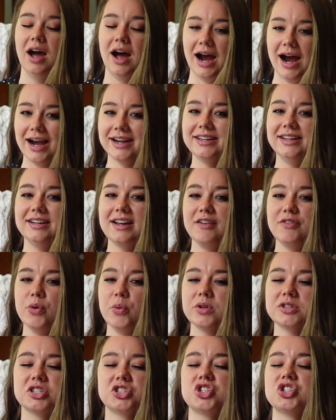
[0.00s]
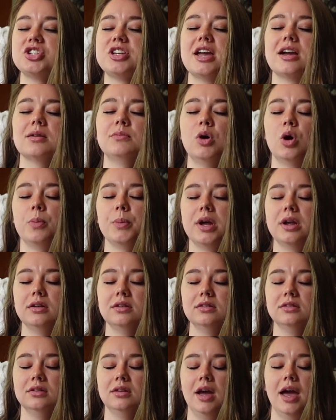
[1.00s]
I need everyone to just take a moment
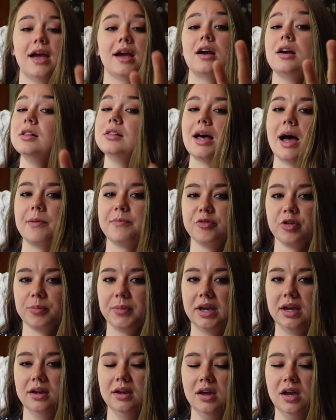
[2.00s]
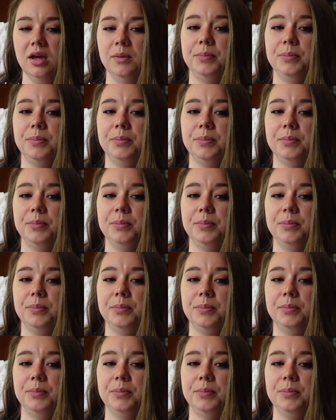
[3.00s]
and clap for me,